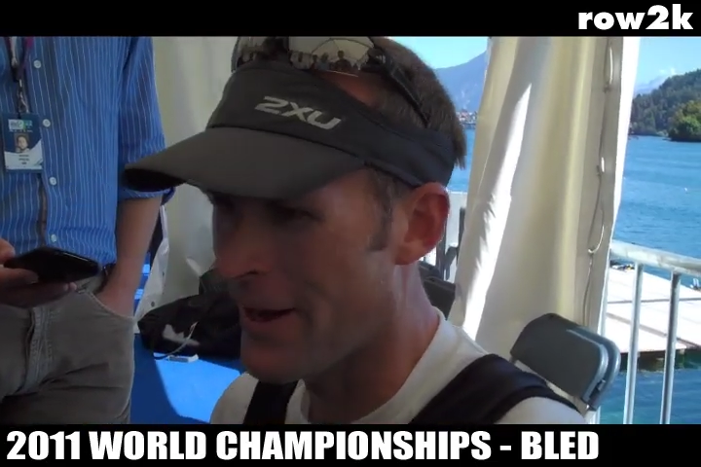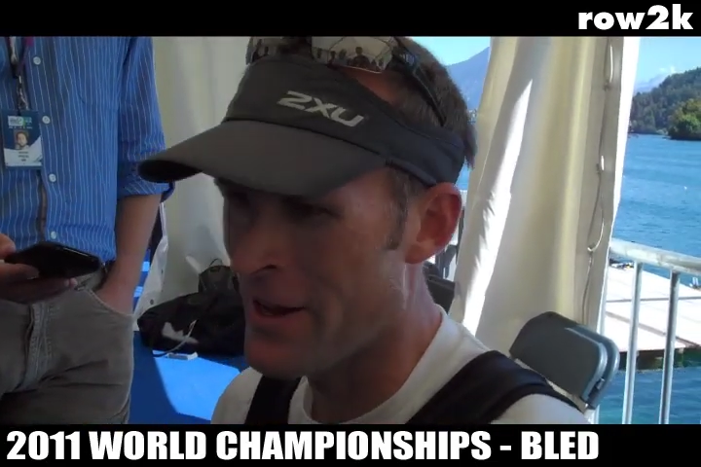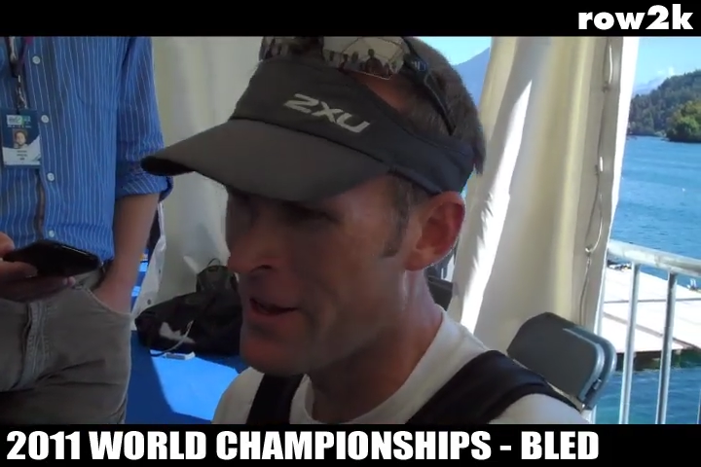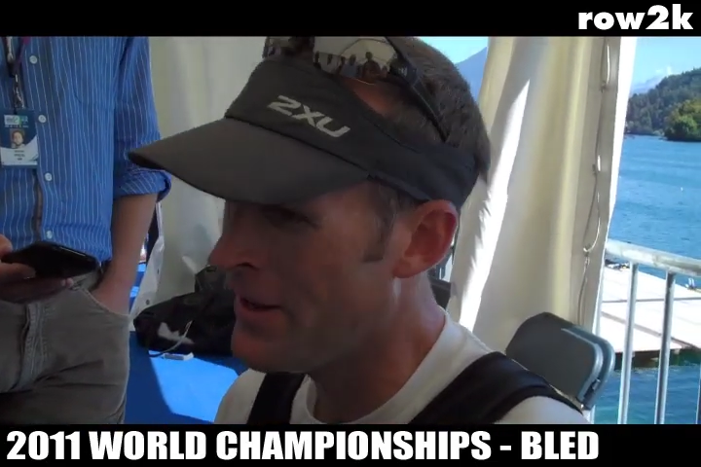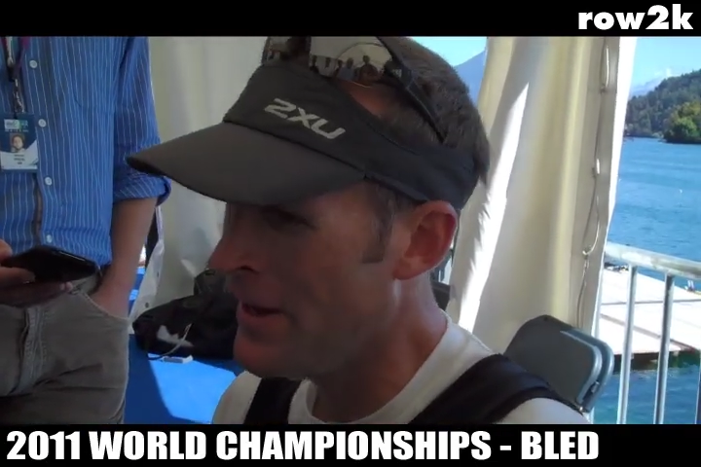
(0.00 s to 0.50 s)
like,
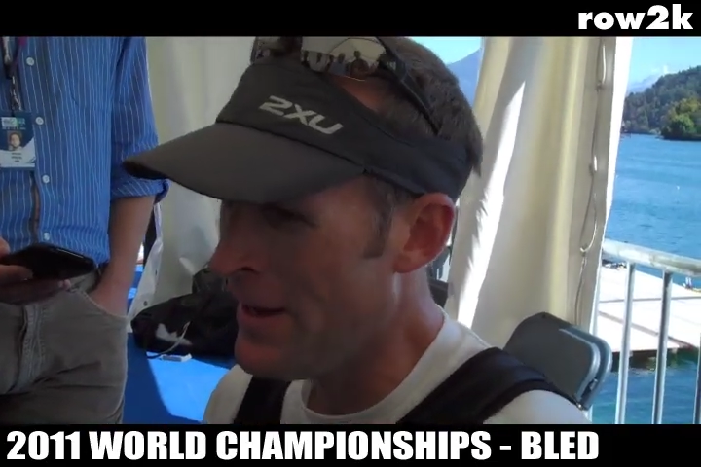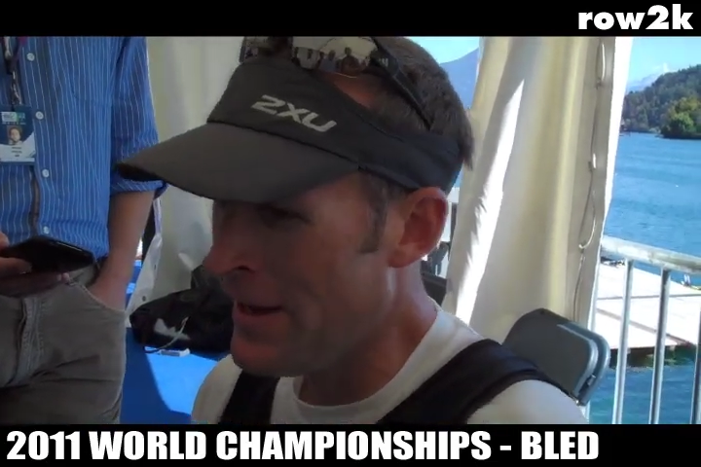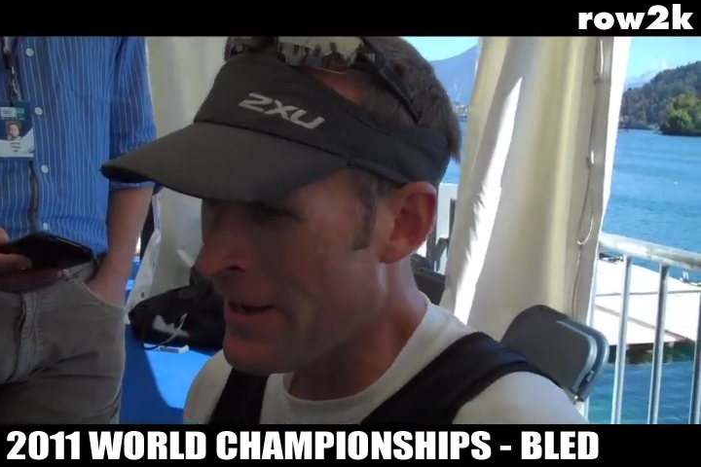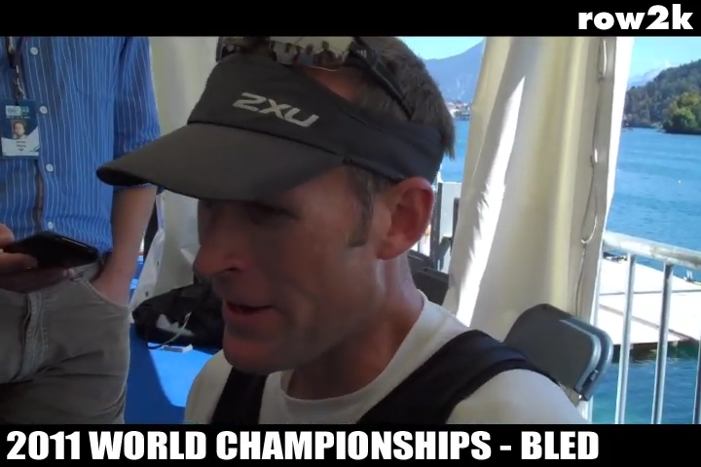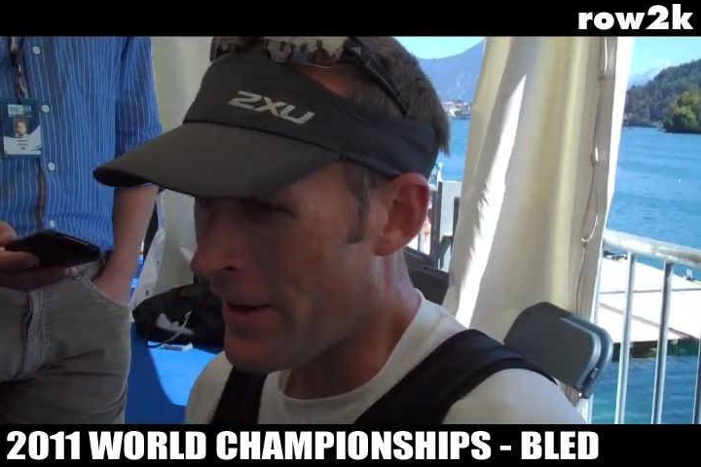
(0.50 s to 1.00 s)

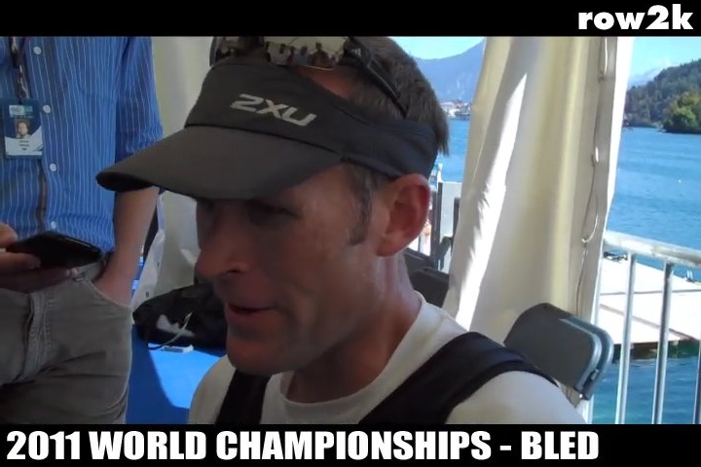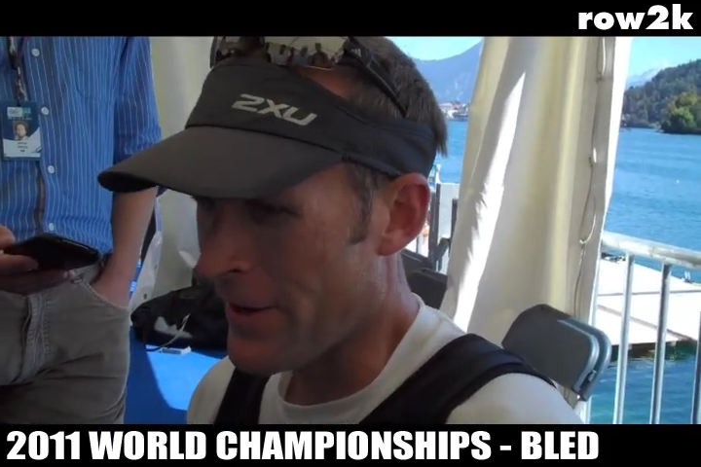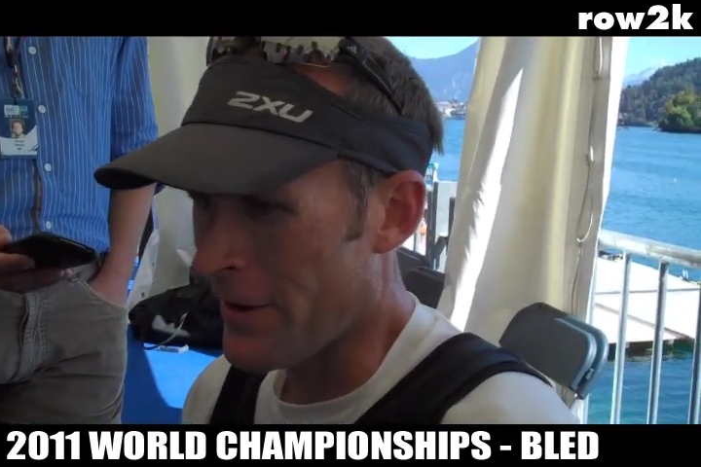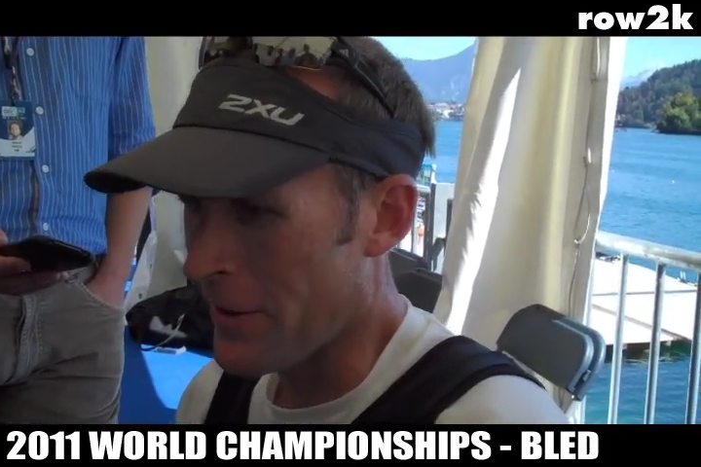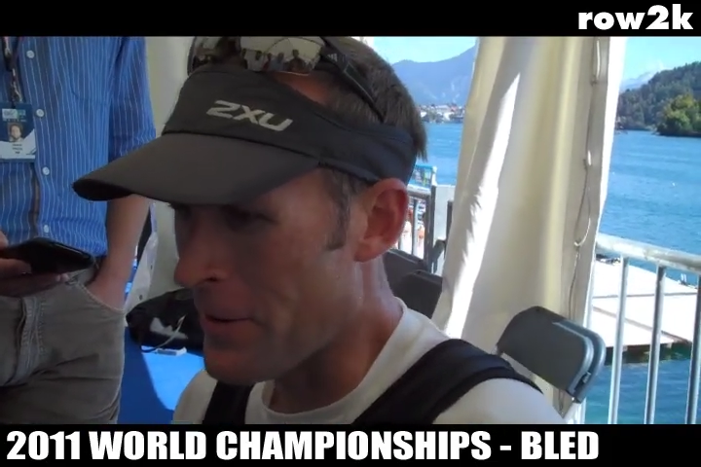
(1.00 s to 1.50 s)
you know, I
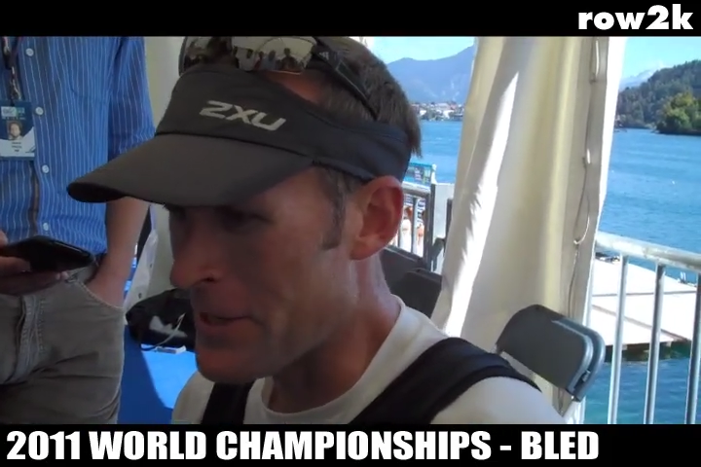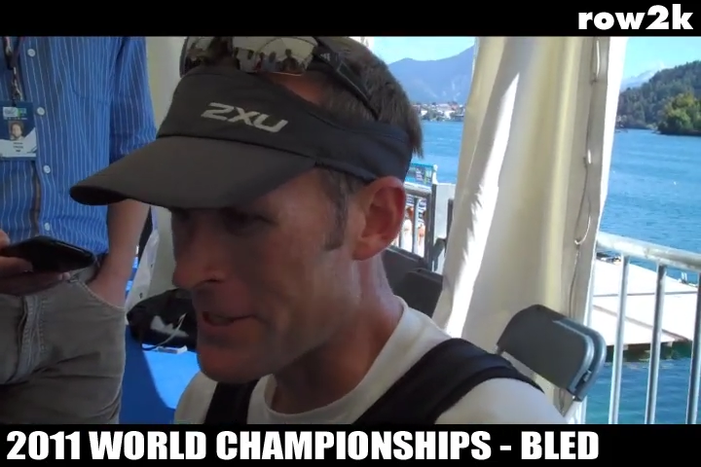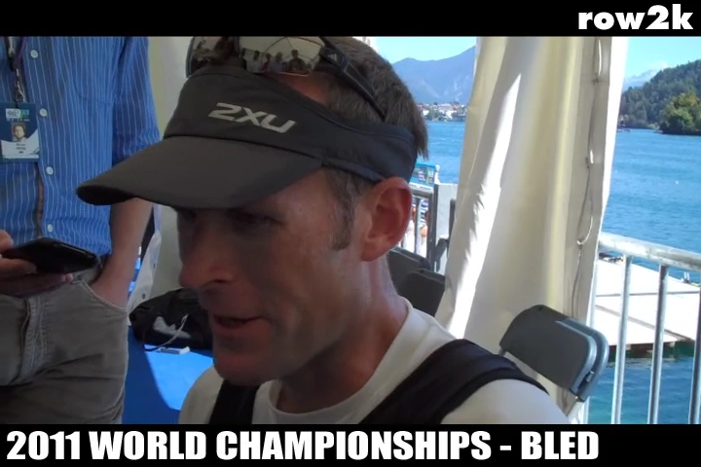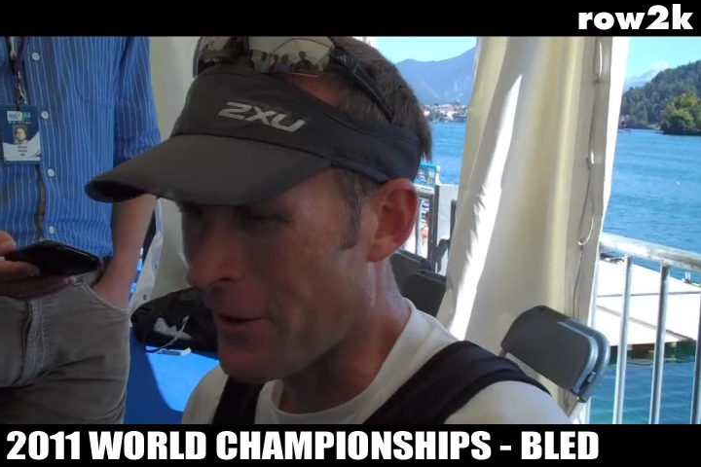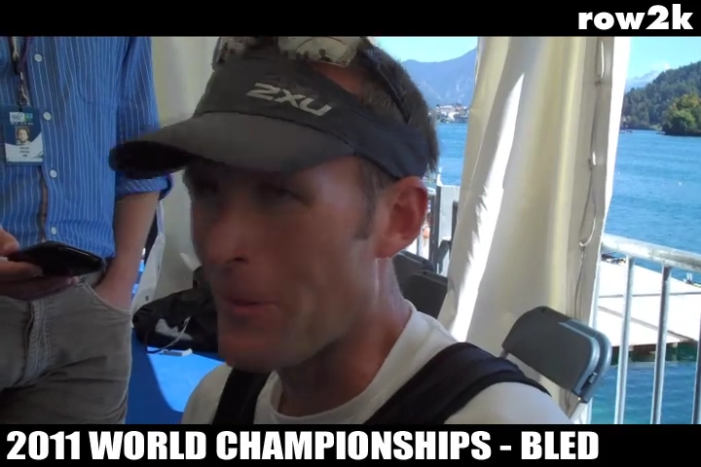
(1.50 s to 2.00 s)
think I'm going to be
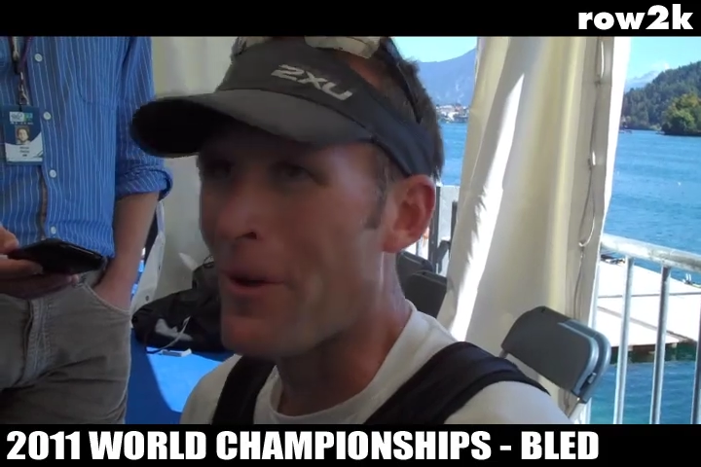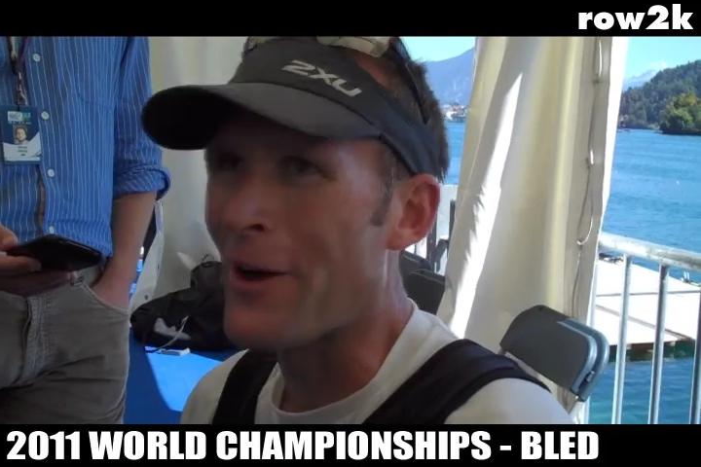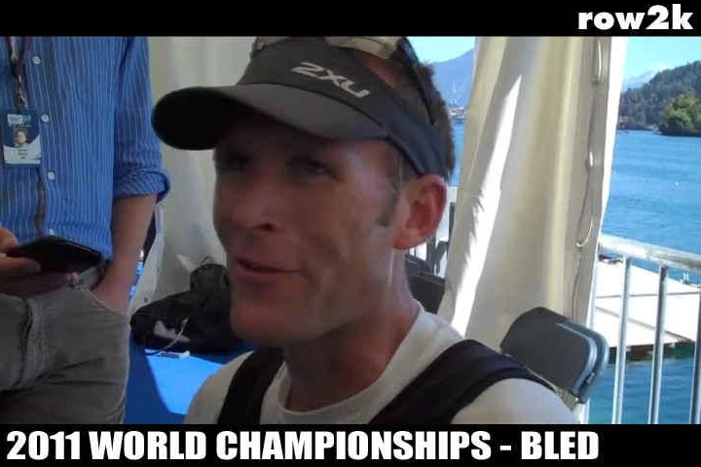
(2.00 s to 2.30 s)
stuck on the bike